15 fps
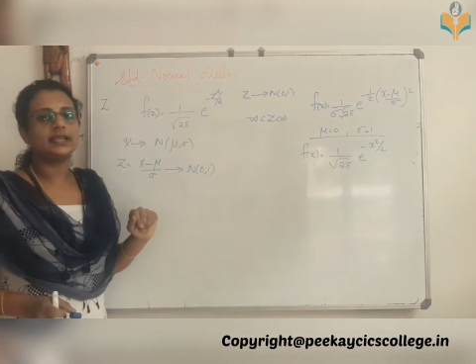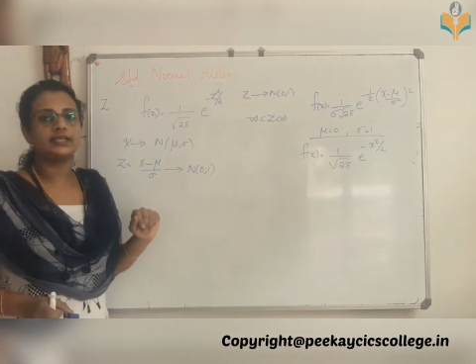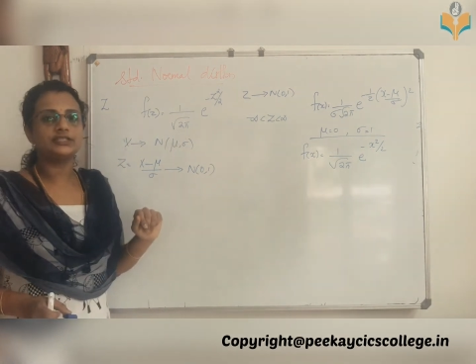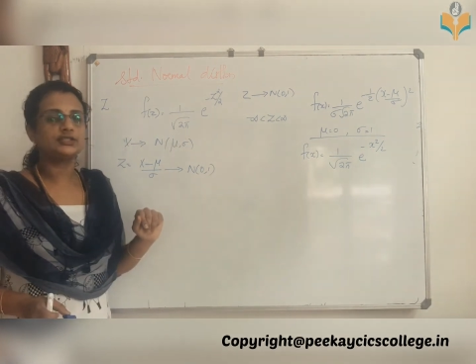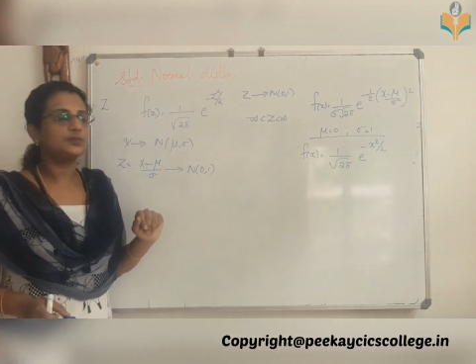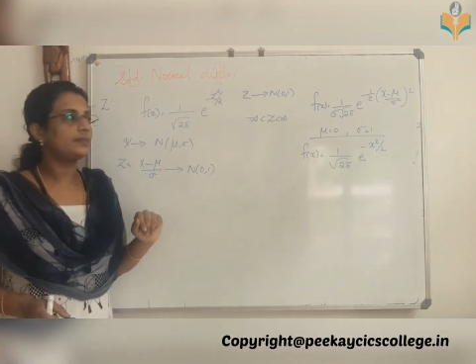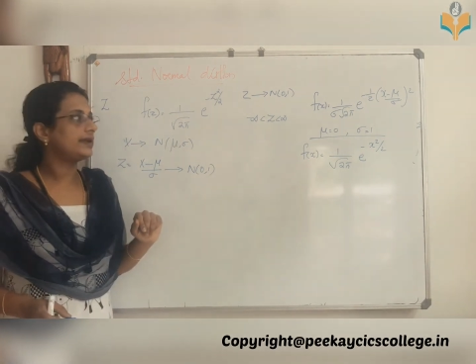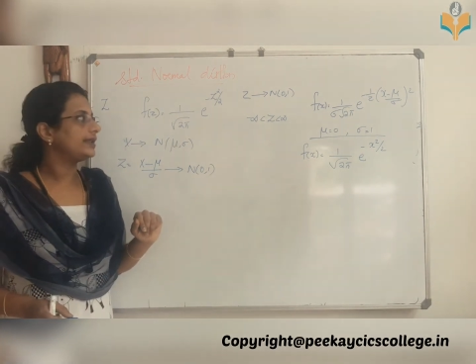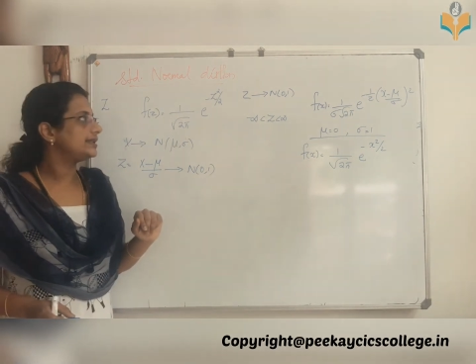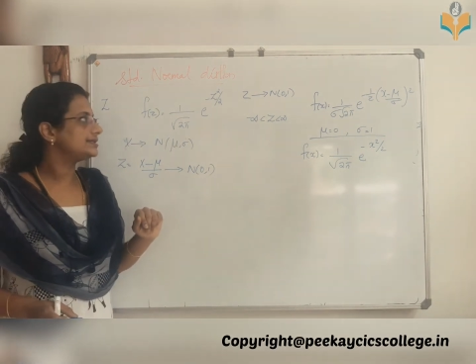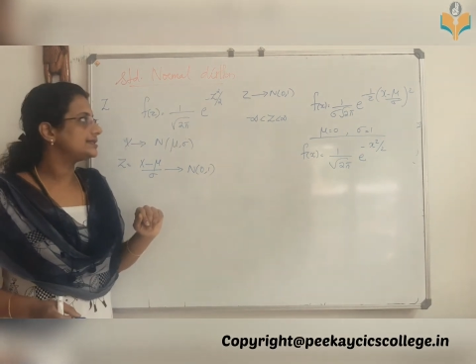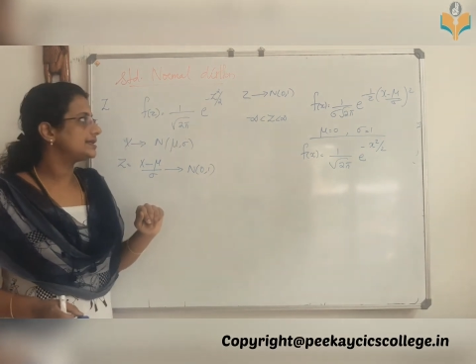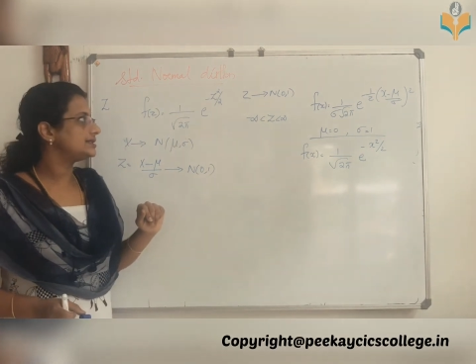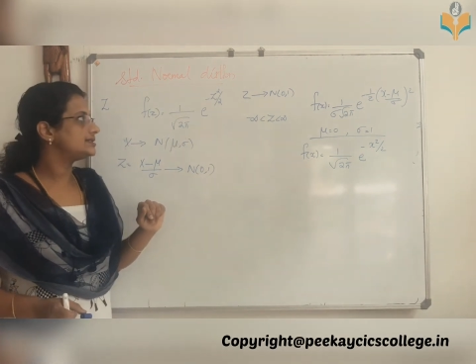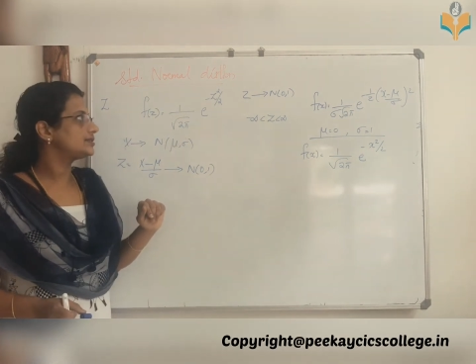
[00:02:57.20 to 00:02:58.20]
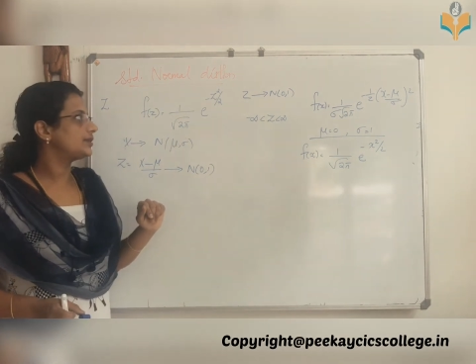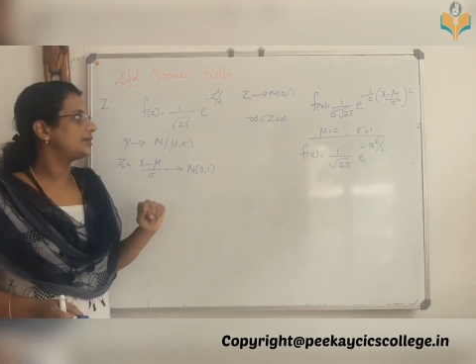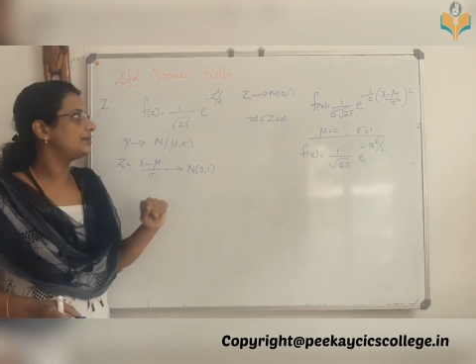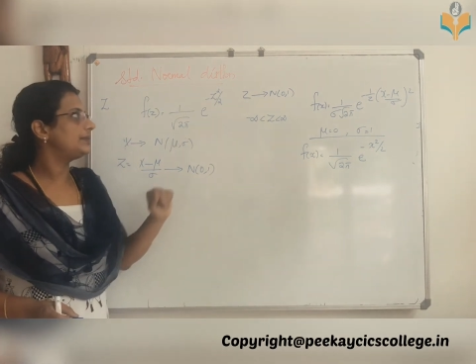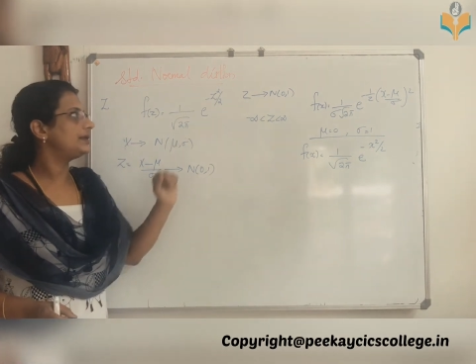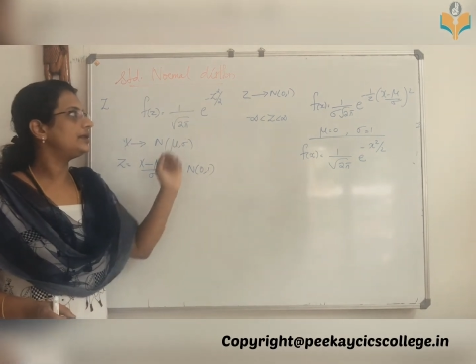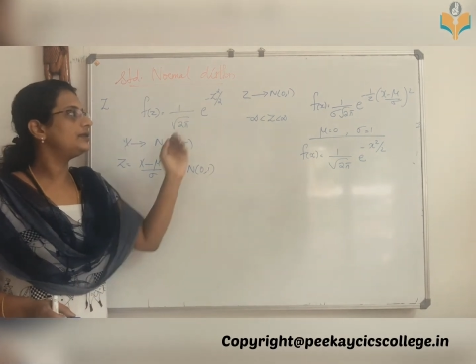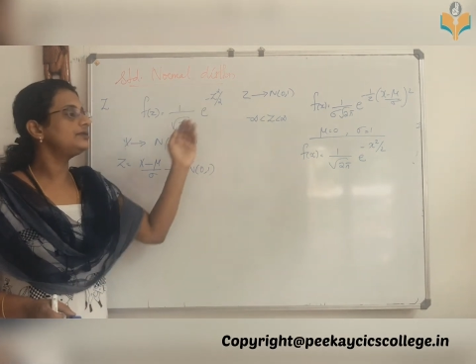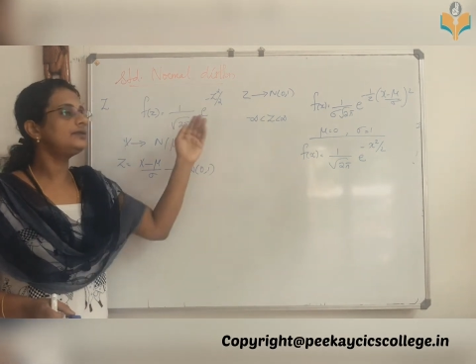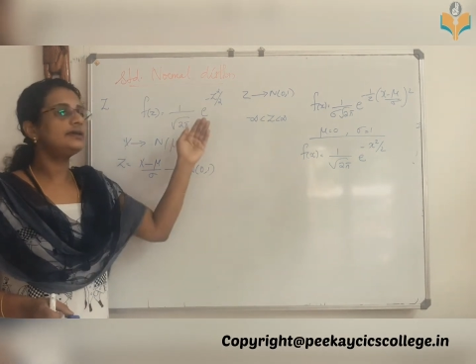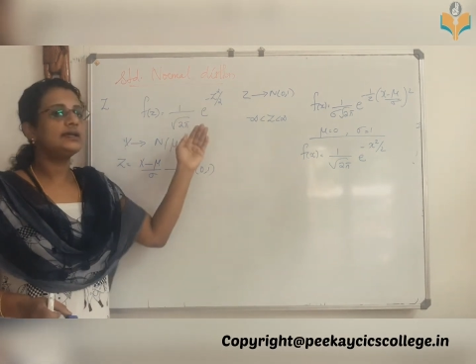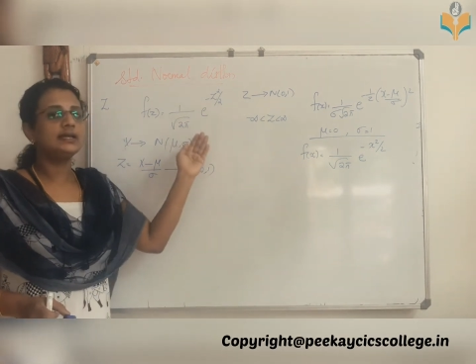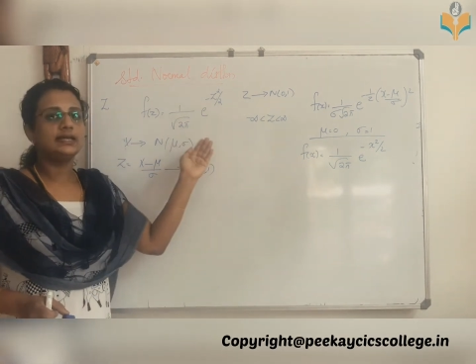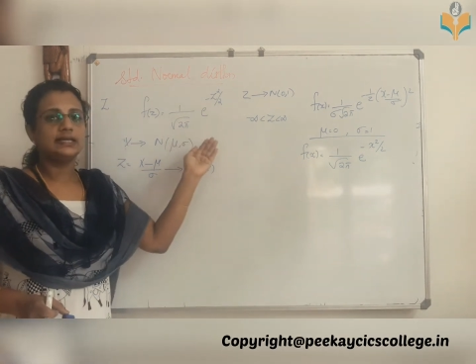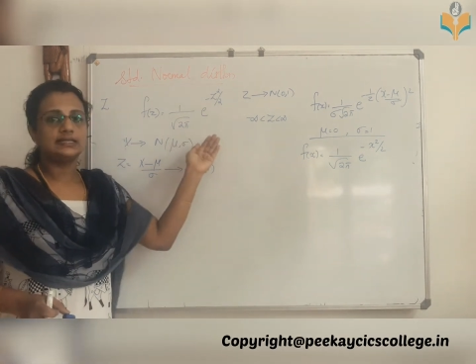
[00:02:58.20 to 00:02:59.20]
raised to minus z square by 2.
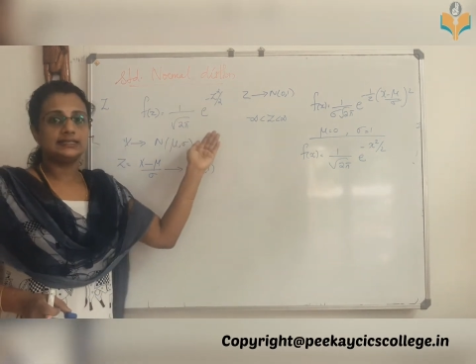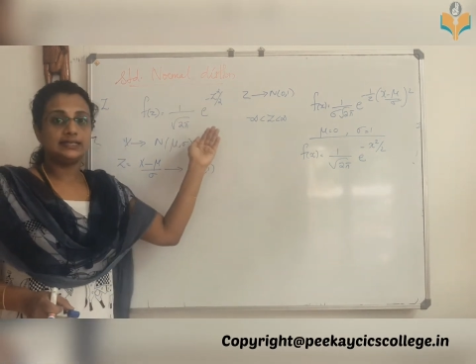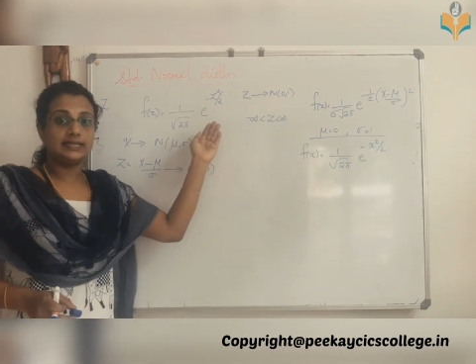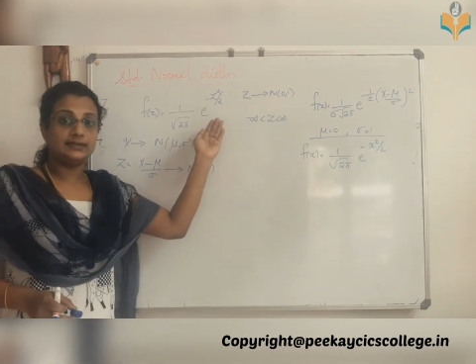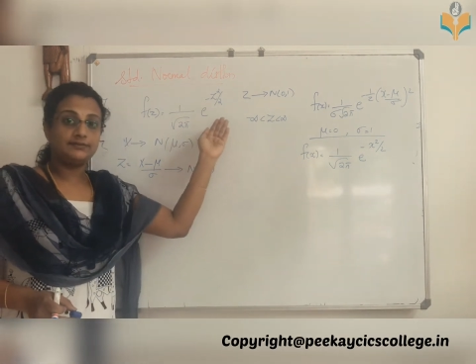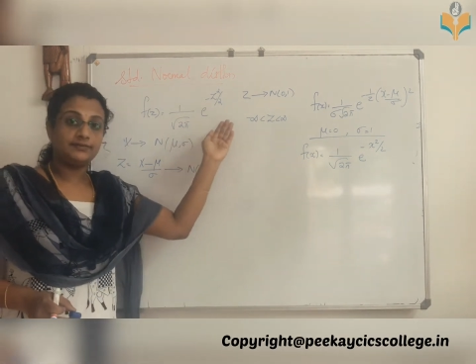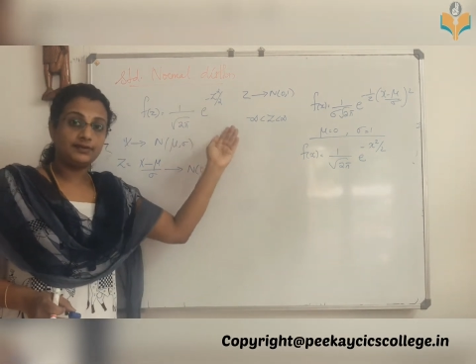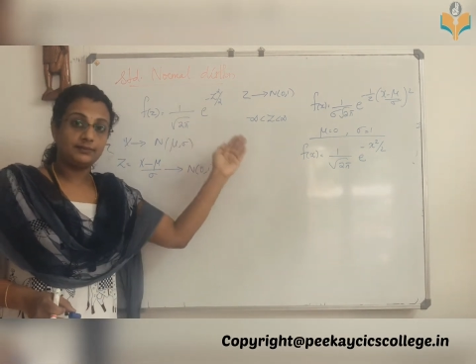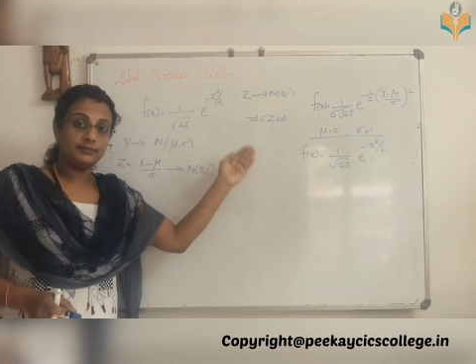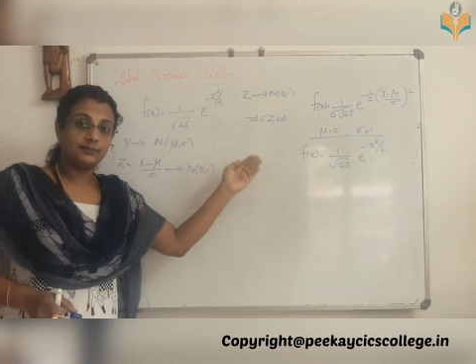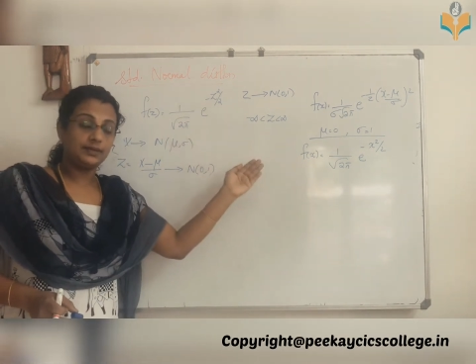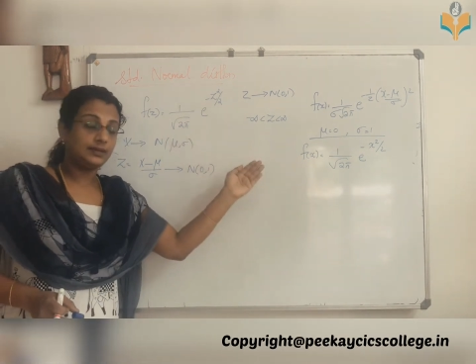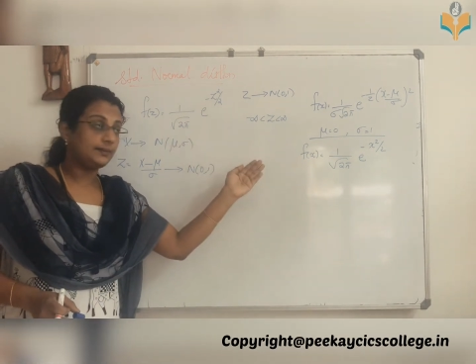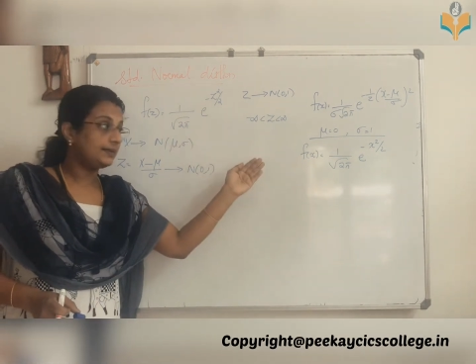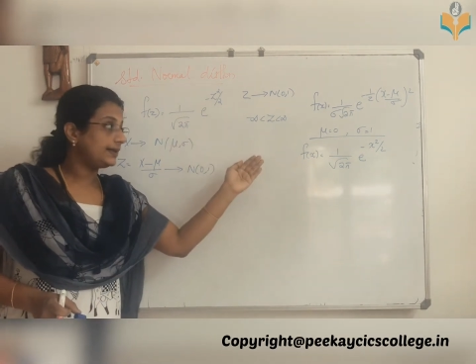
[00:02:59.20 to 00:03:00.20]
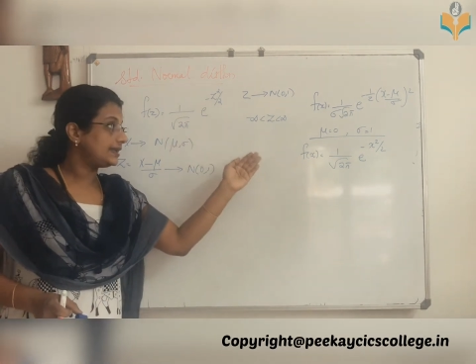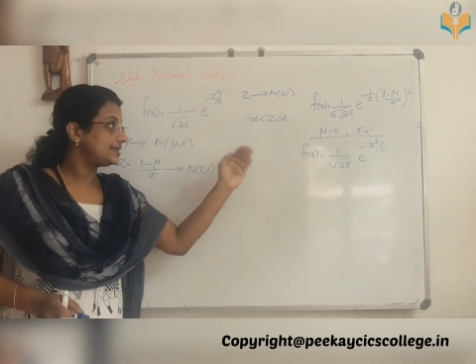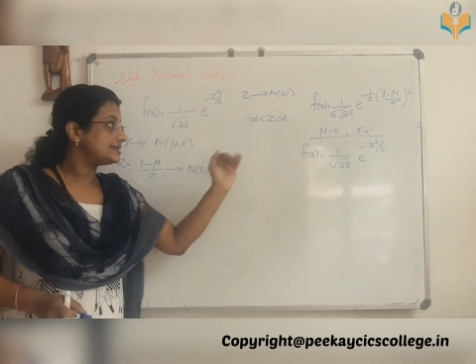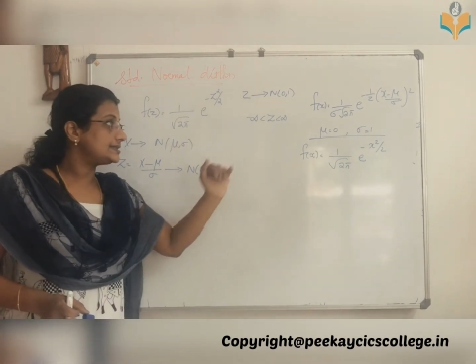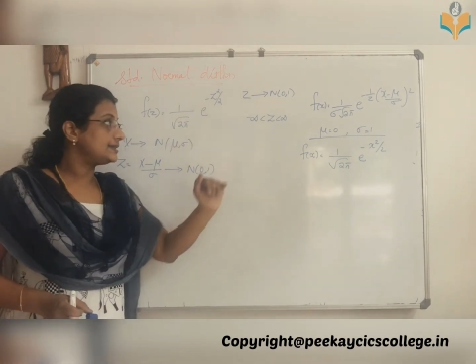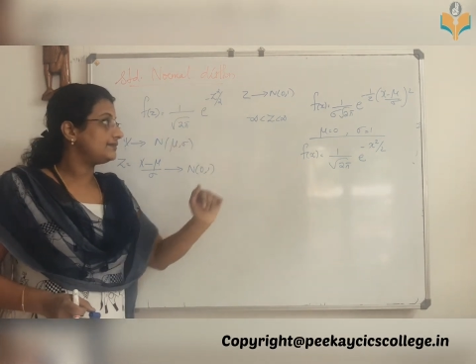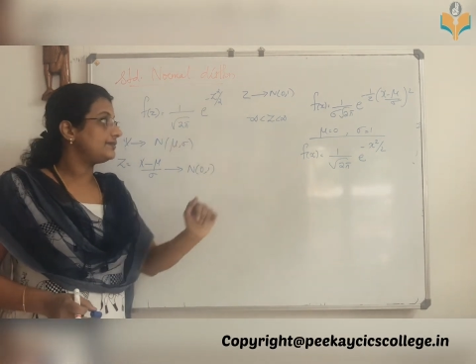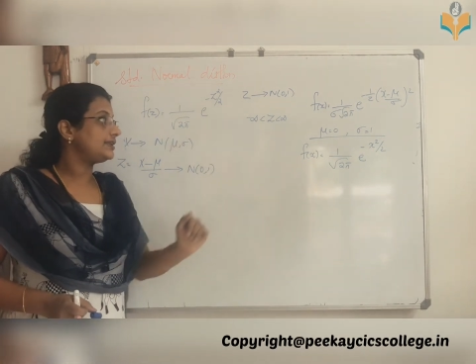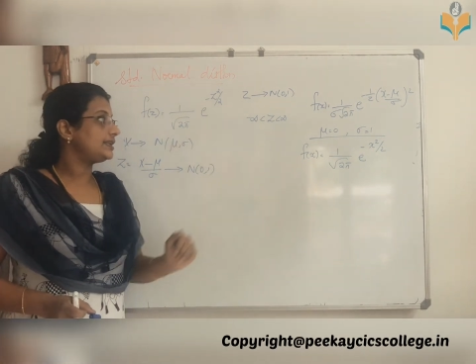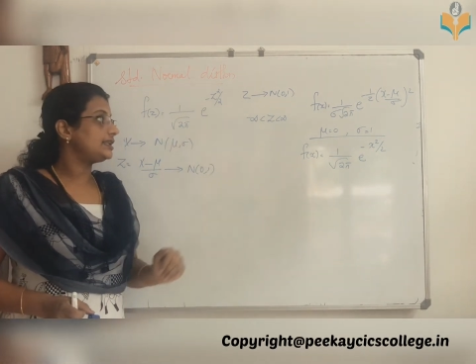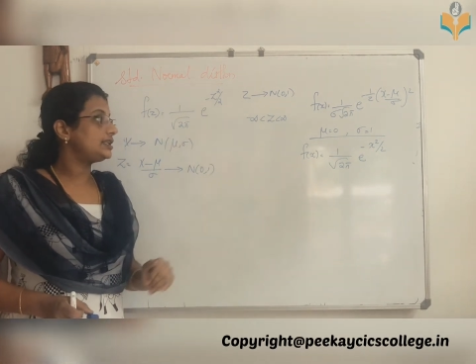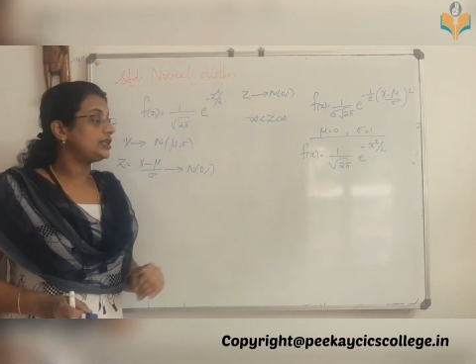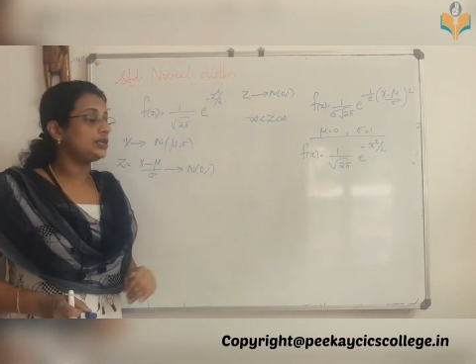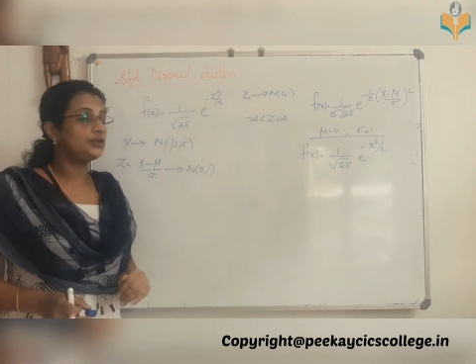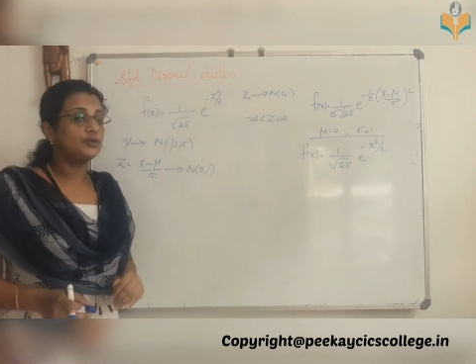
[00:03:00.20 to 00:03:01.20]
Z from minus
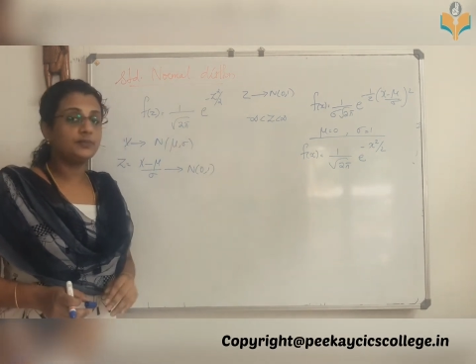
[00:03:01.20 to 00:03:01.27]
infinity to